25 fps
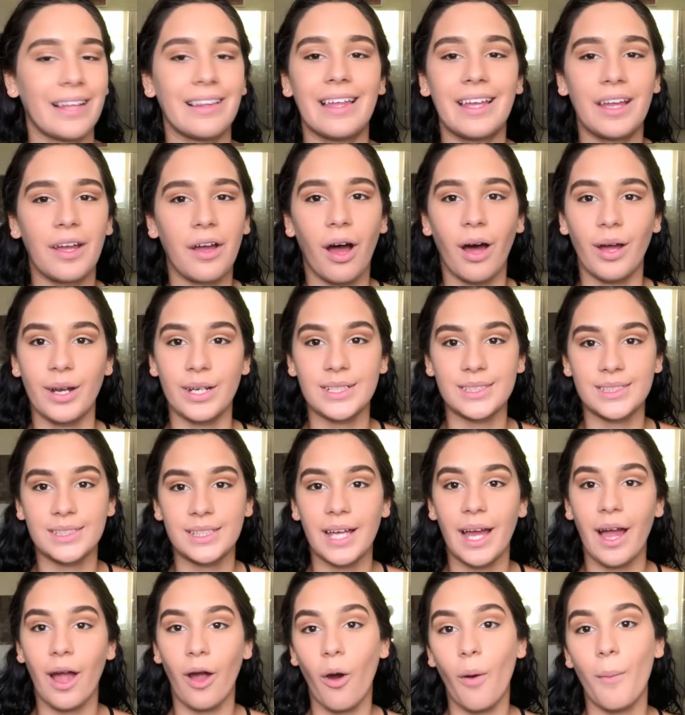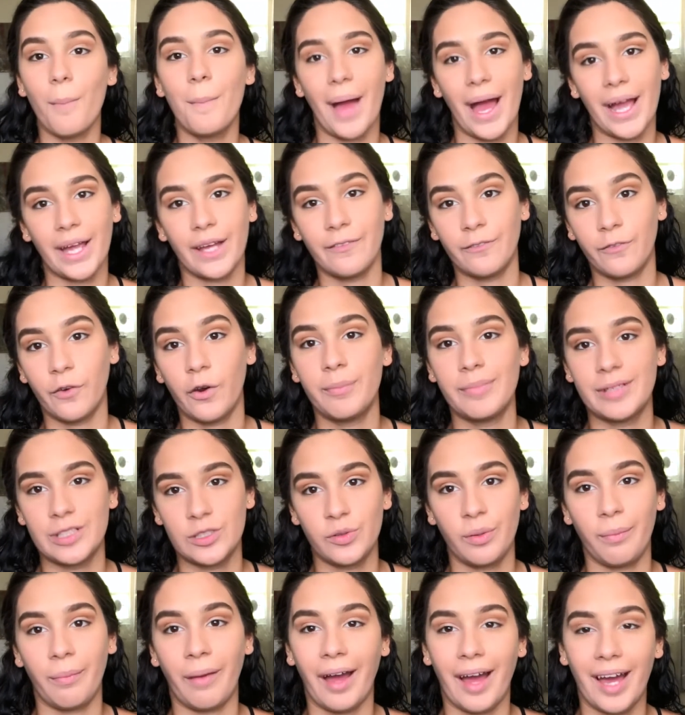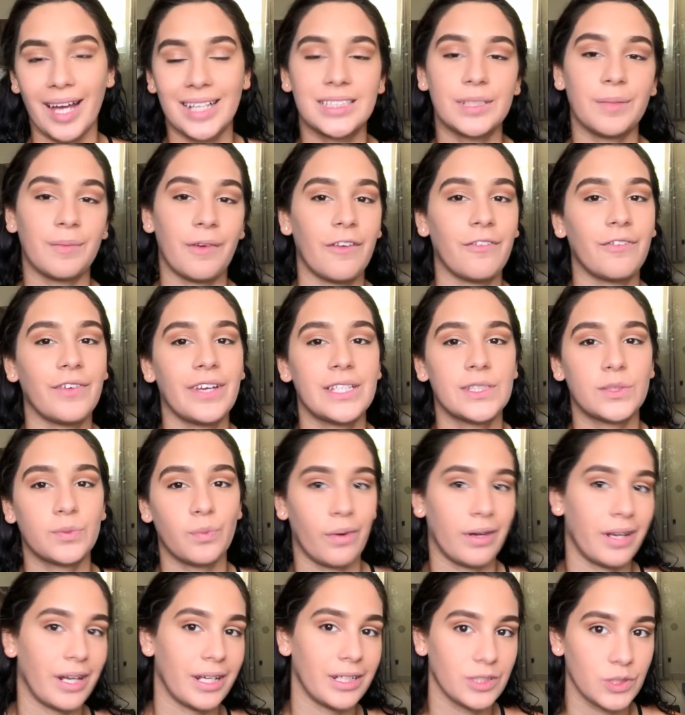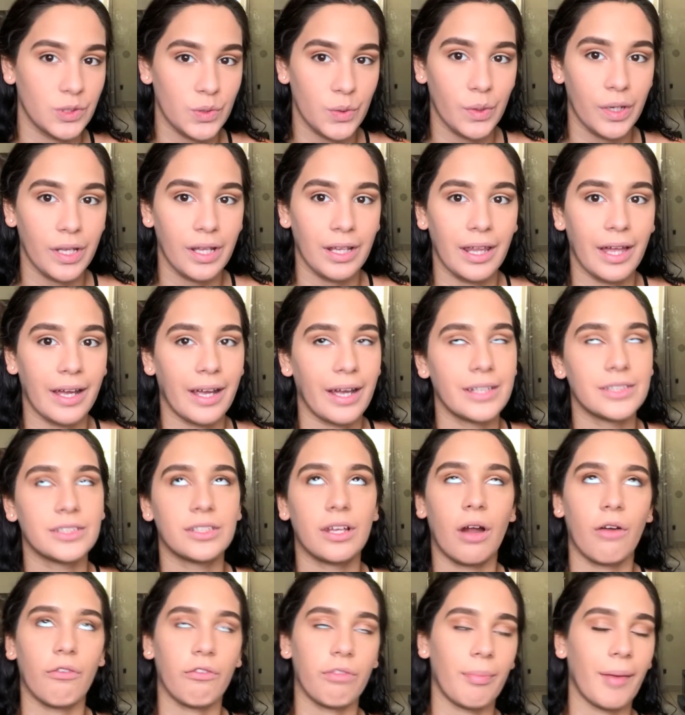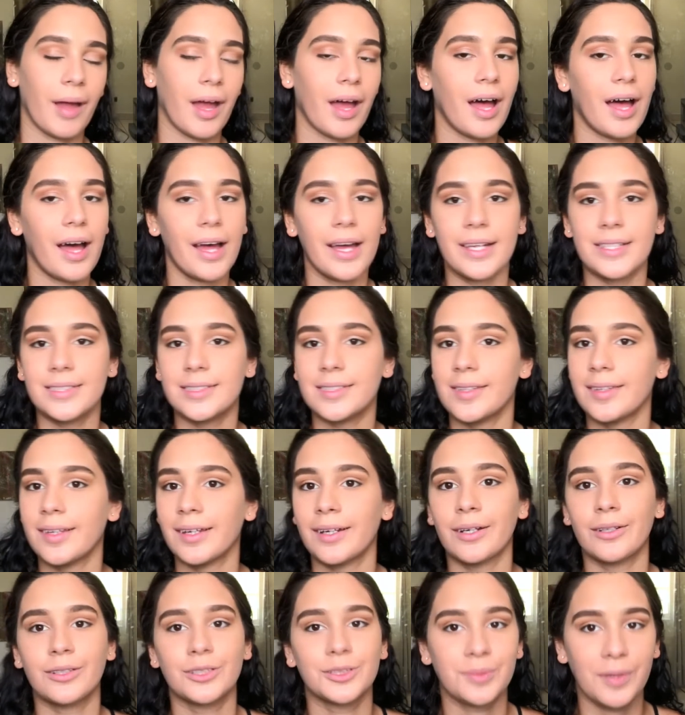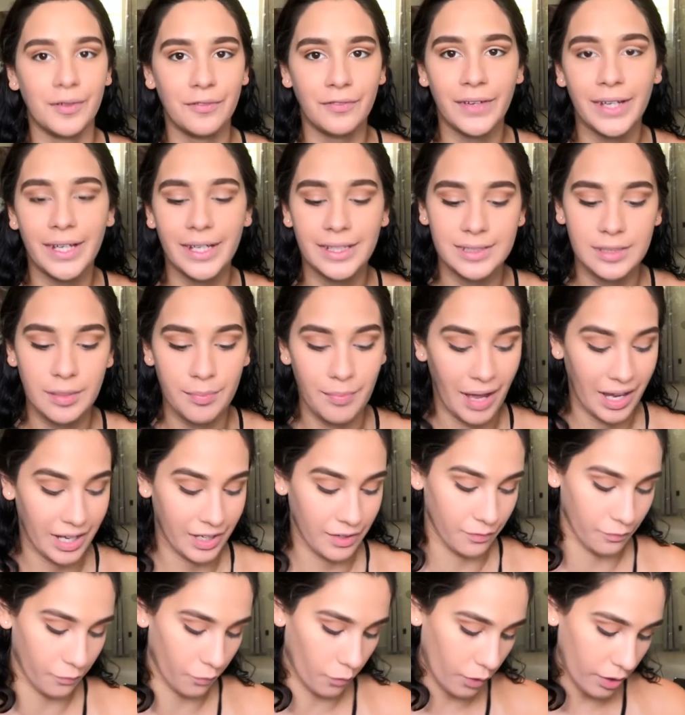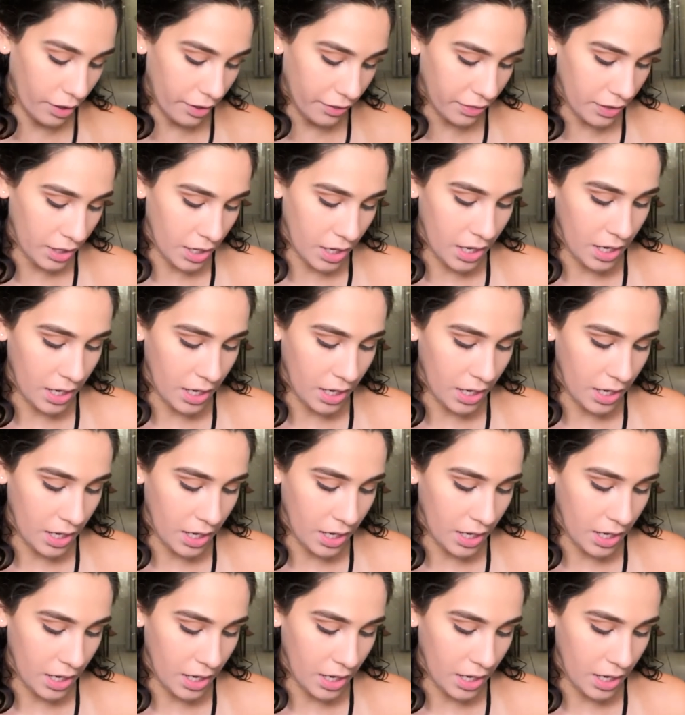Like honestly, I go back and forth between my eyes and my face when I do it. Like I start with my eyes and then I go to my face and back and forth.